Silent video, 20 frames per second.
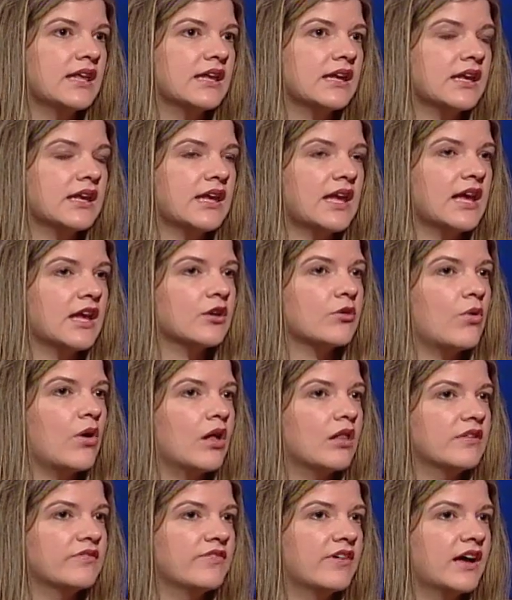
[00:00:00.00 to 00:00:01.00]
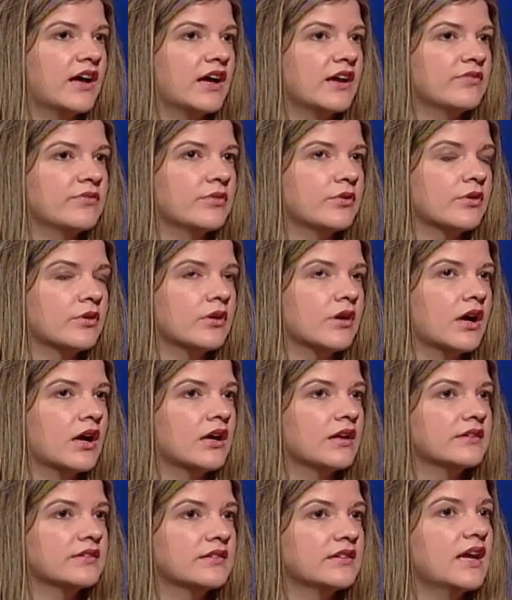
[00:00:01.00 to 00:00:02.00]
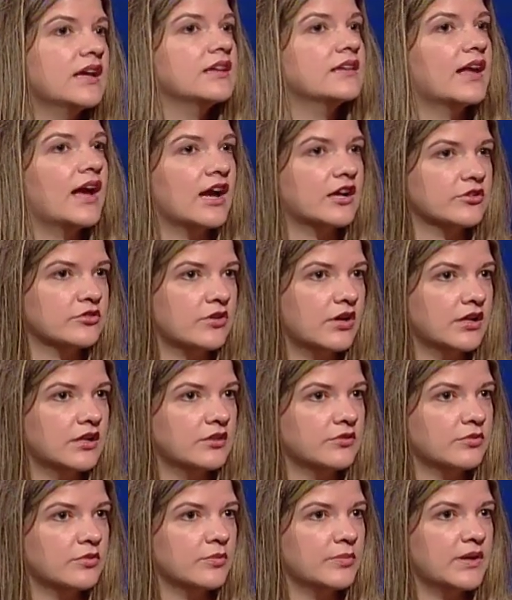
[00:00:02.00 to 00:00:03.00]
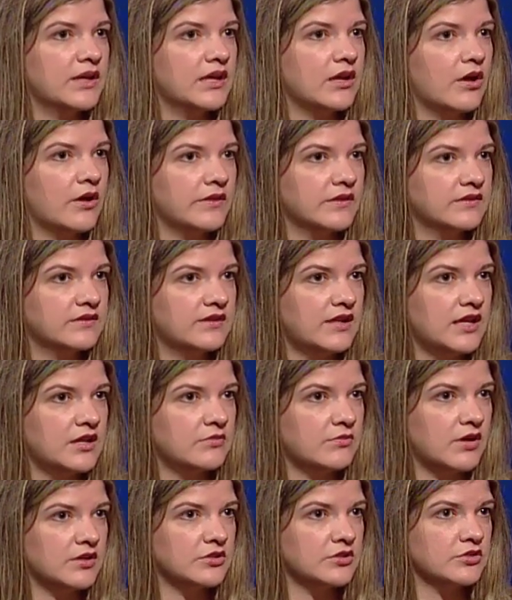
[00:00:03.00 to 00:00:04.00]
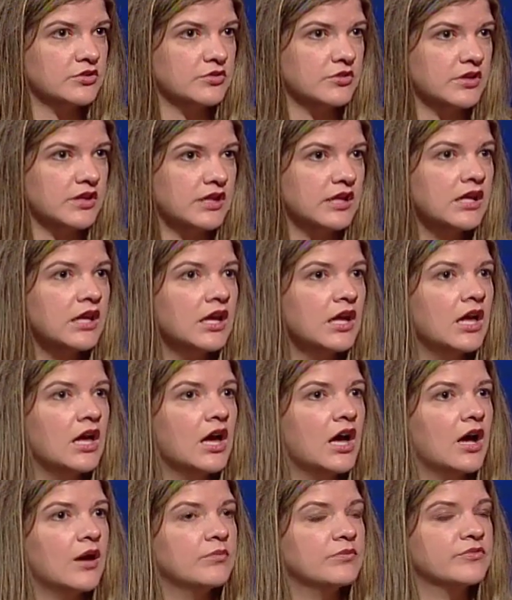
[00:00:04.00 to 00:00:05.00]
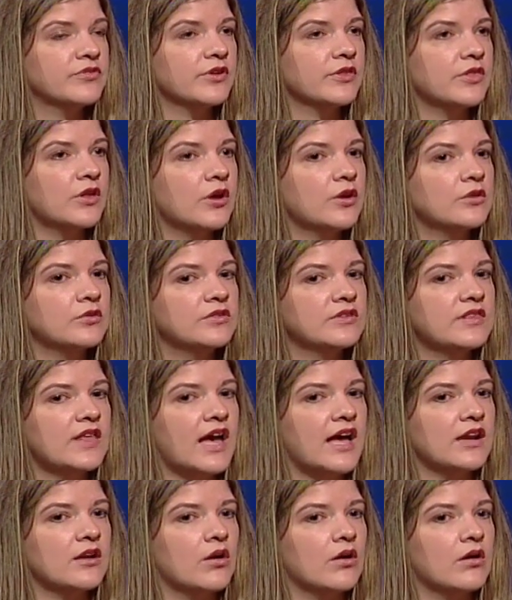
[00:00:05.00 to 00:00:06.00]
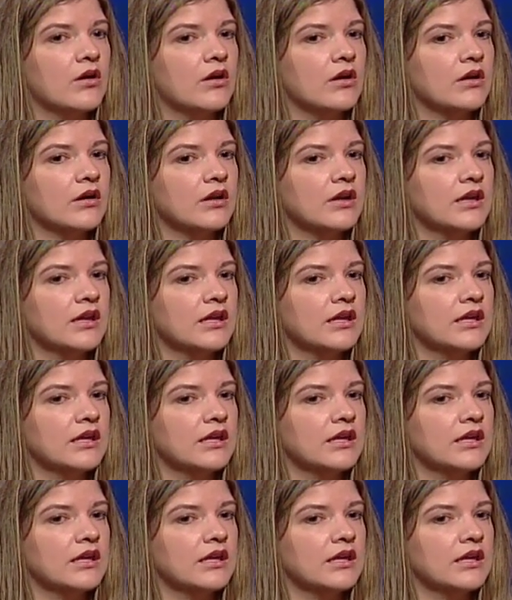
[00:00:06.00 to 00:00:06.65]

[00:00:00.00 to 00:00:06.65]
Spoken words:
they can qualify for state tax credits for being on the state registry. For those that are